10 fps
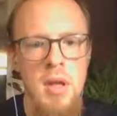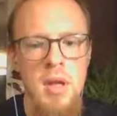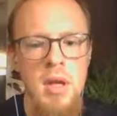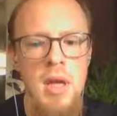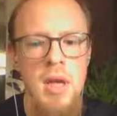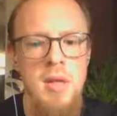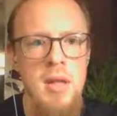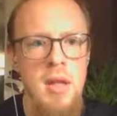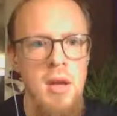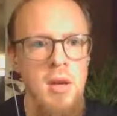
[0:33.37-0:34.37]
and
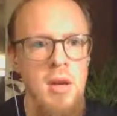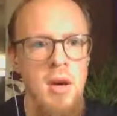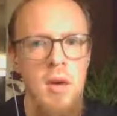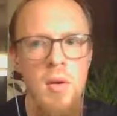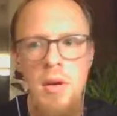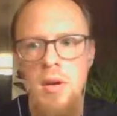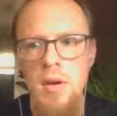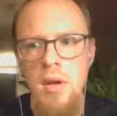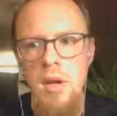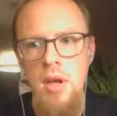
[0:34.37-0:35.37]
then colon
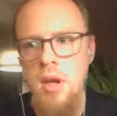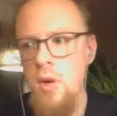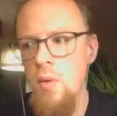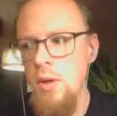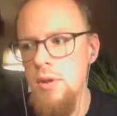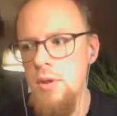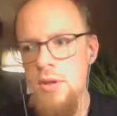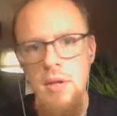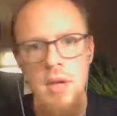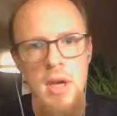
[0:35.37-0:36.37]

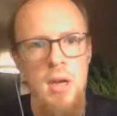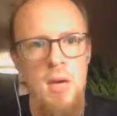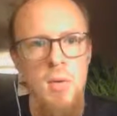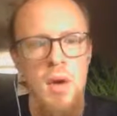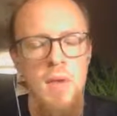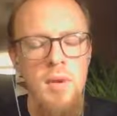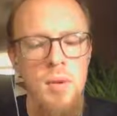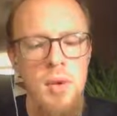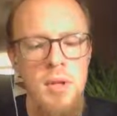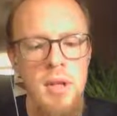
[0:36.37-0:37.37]
equals and whatever you
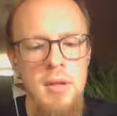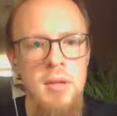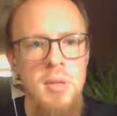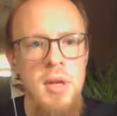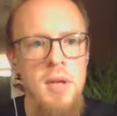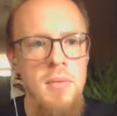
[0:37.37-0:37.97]
want that to be,